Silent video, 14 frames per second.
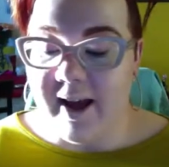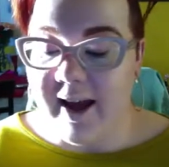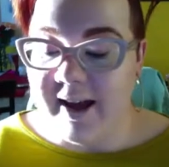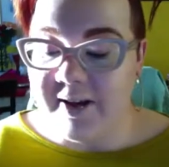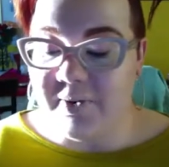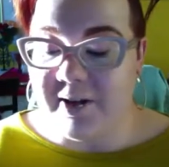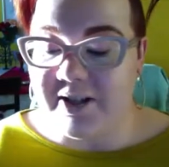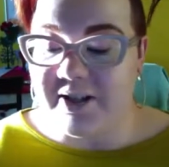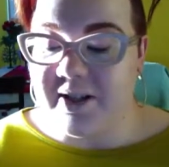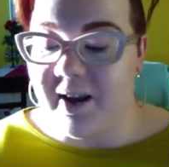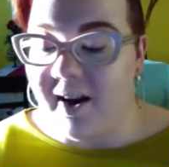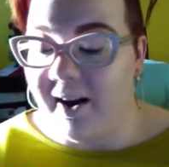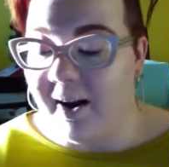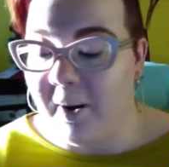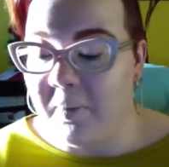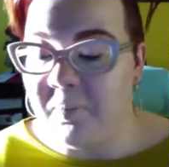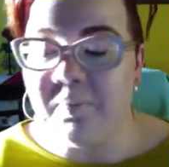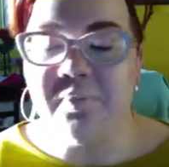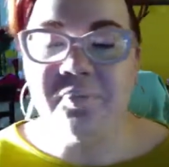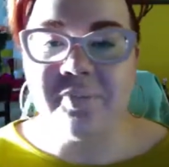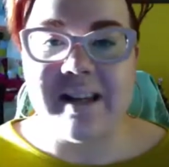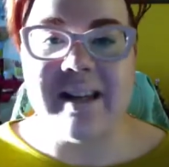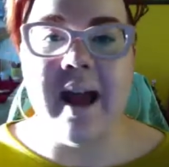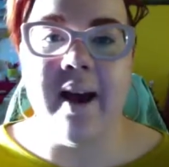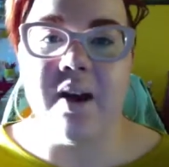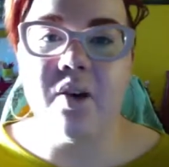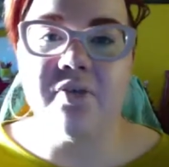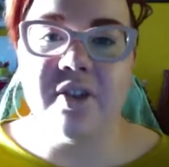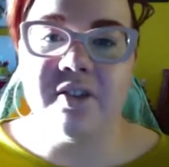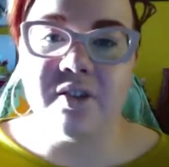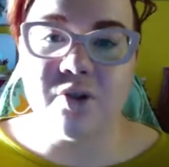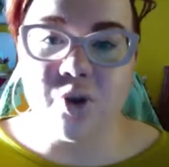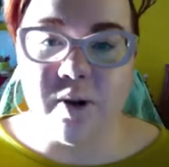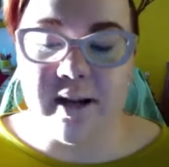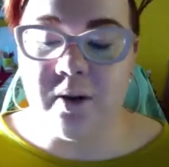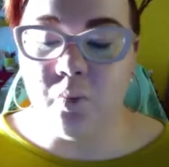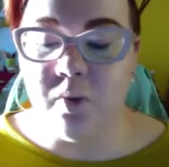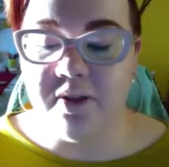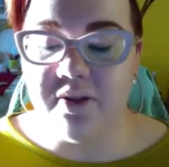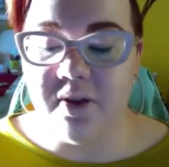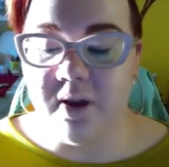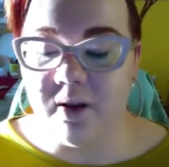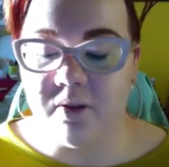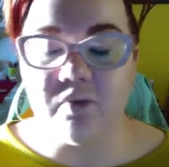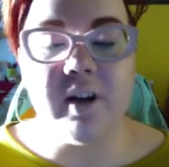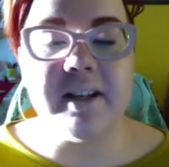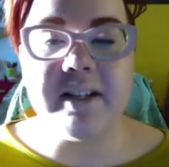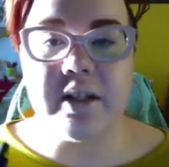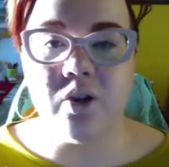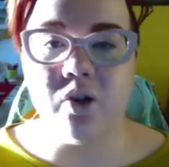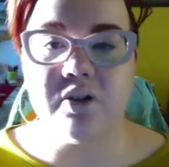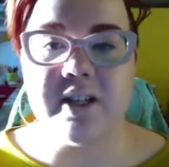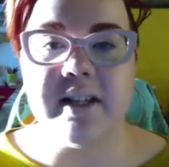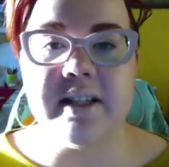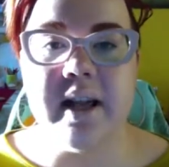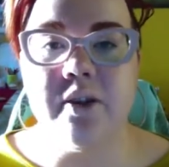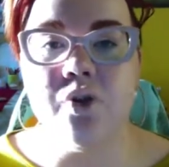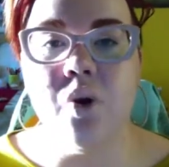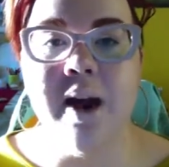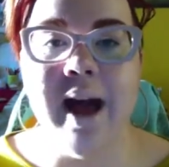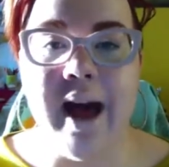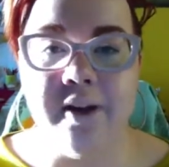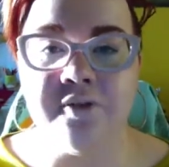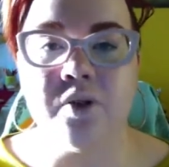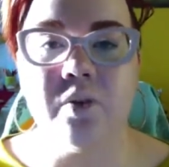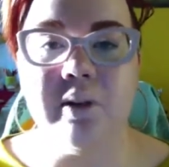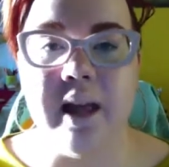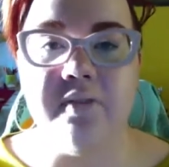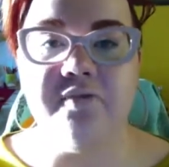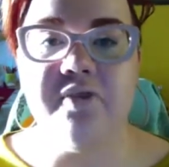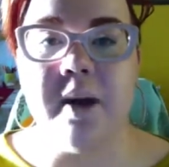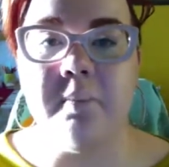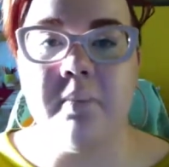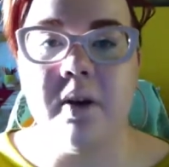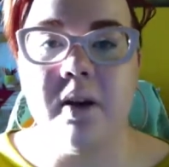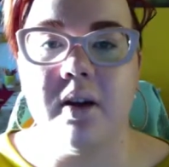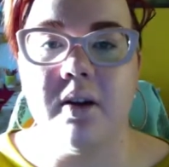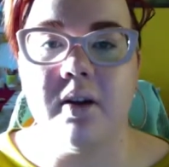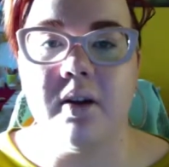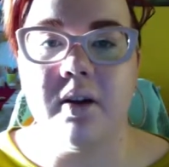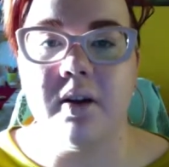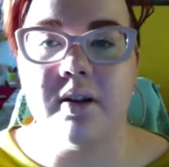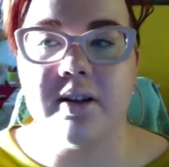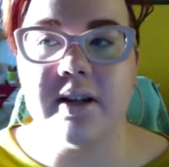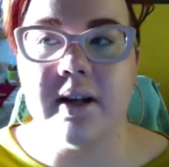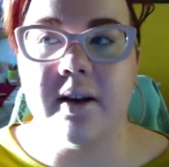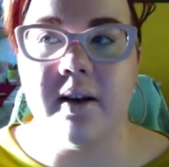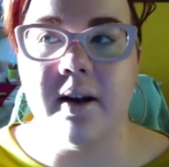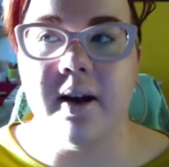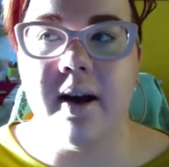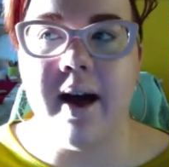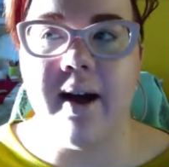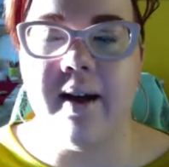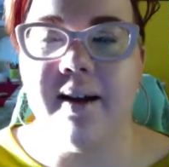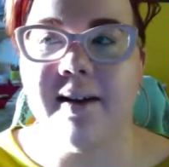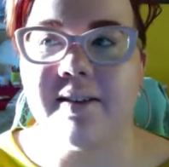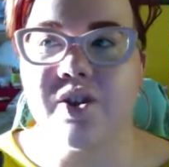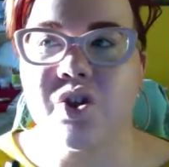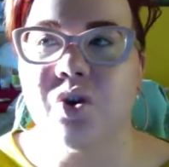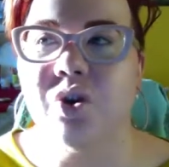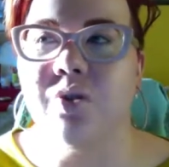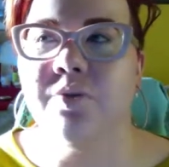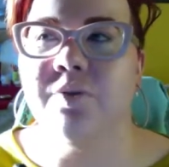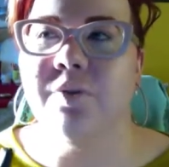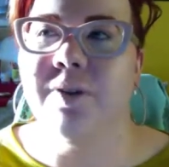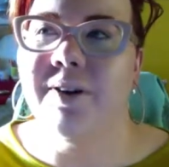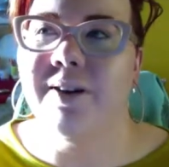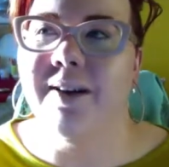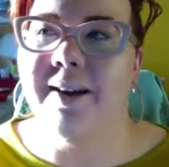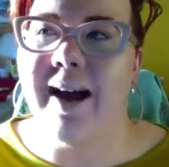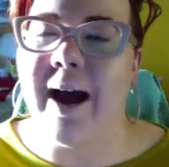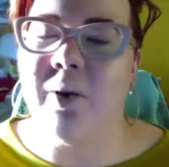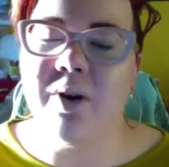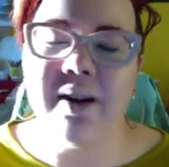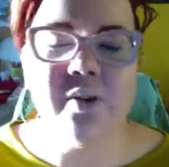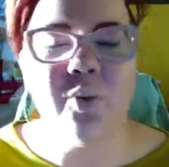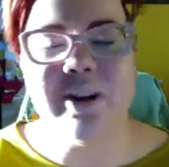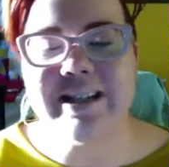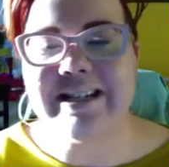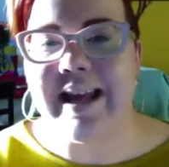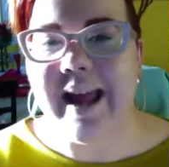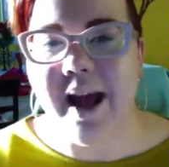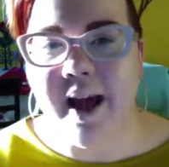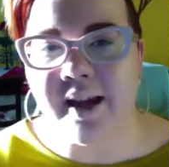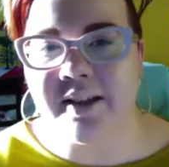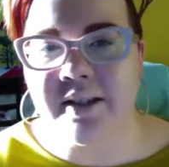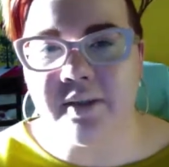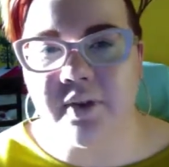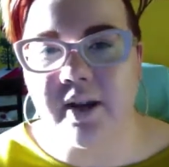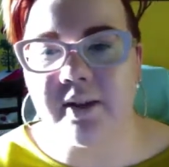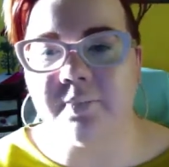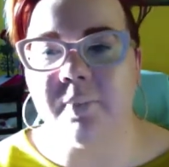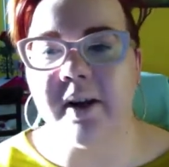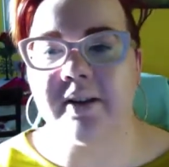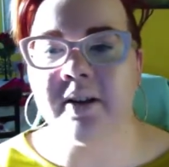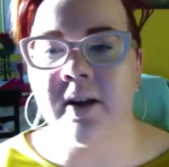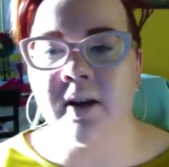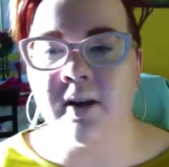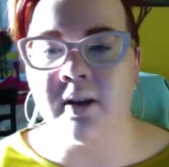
Anyways, yeah, the trick with the retinols is that you have to let them sort of, I don't want to say activate, but